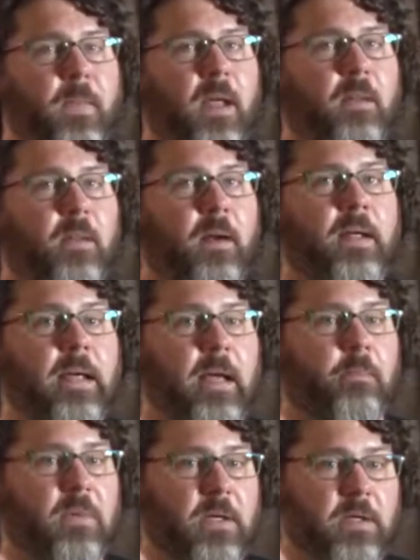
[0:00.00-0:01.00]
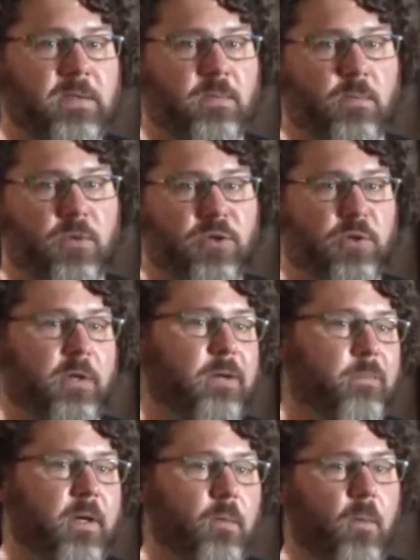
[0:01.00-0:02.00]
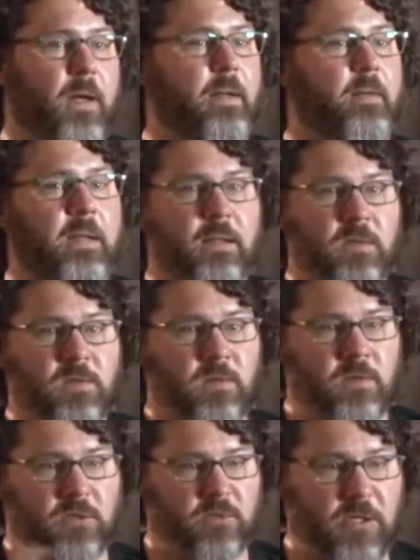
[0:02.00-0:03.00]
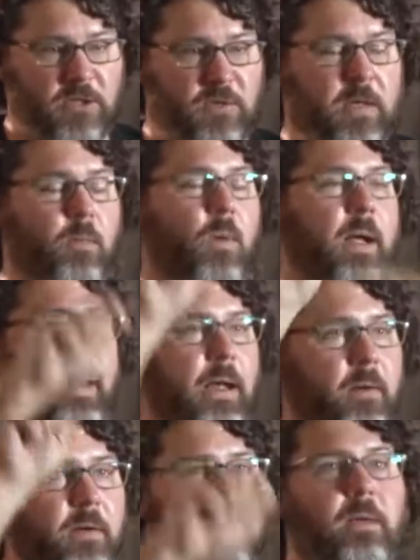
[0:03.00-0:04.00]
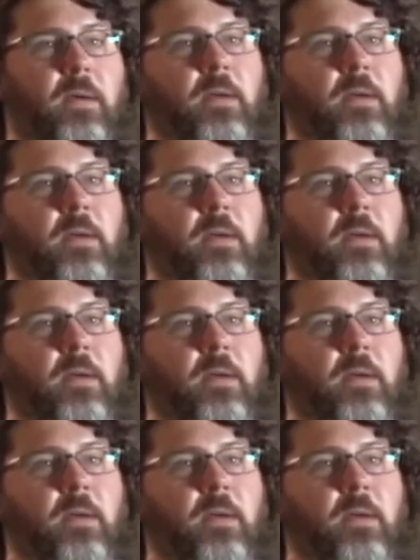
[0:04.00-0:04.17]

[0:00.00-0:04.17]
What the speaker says: And then again, because we're shooting them on white, they can sort of stretch that white out, and